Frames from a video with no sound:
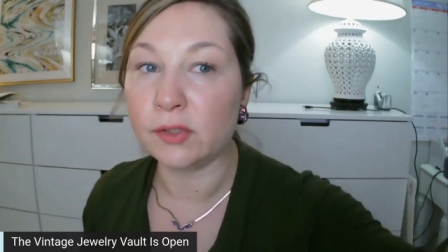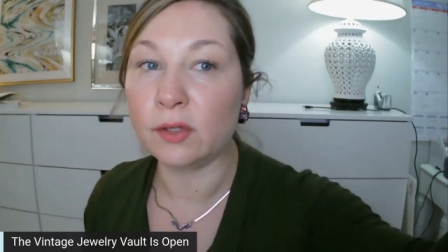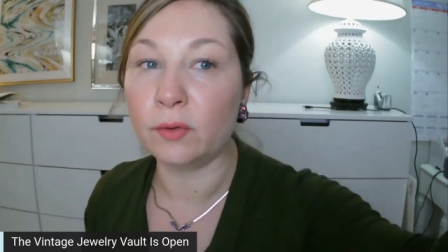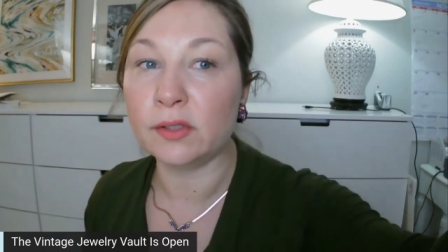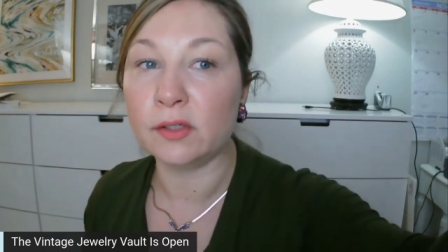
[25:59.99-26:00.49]

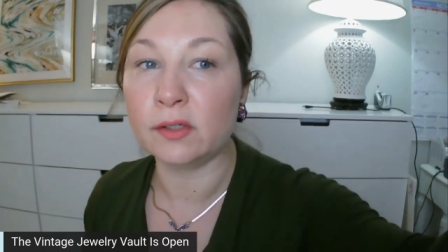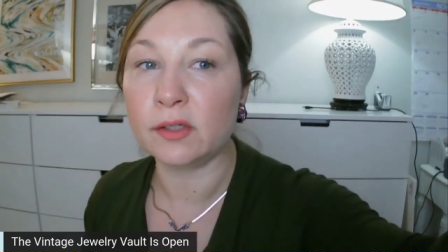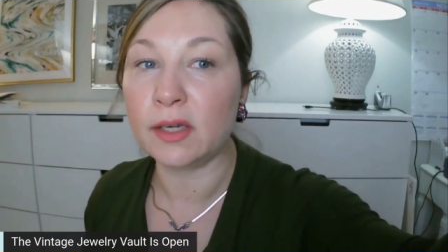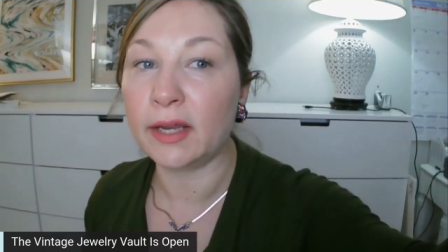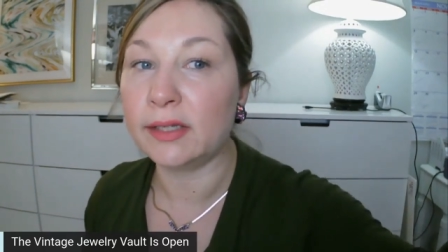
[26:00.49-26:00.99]
So it's a
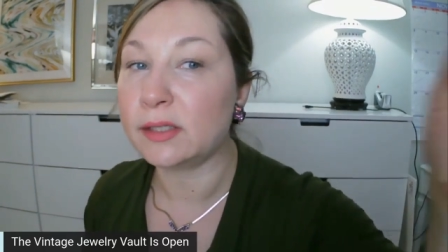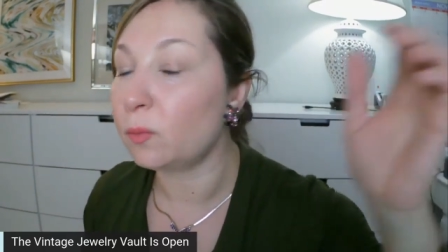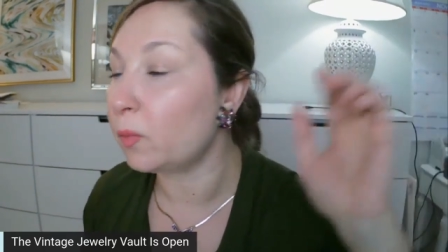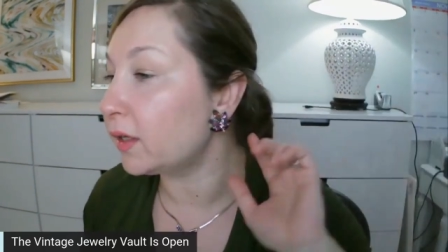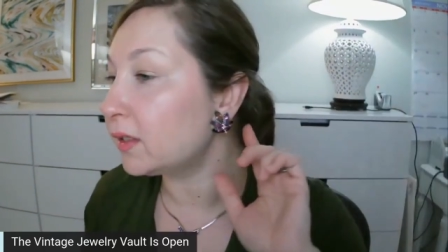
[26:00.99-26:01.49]
nice
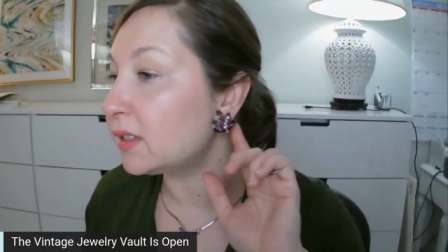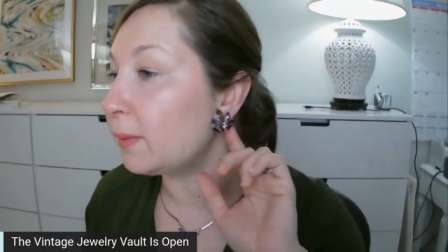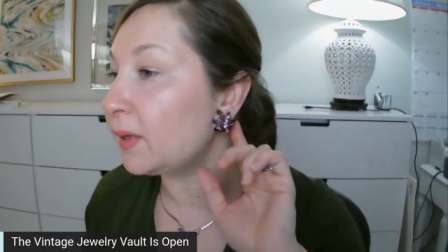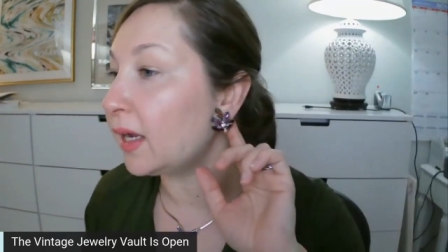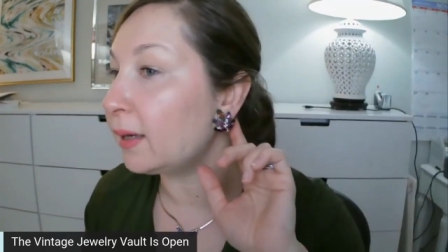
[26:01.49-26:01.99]
one to
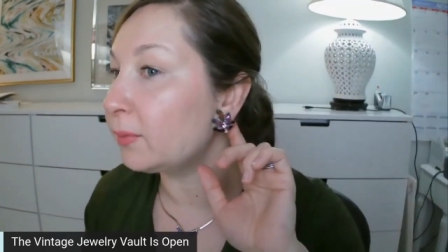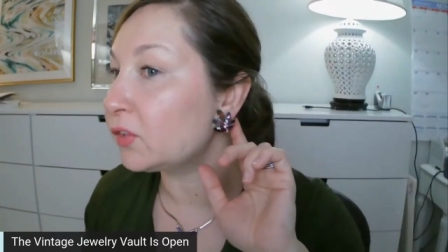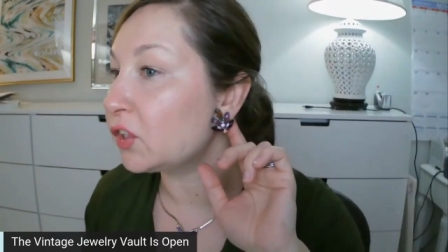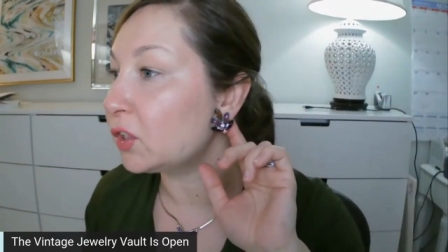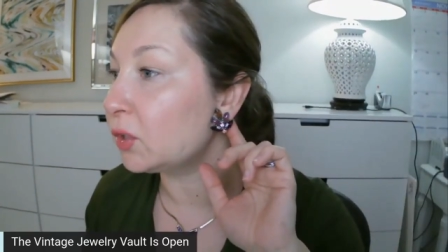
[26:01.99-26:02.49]
be able to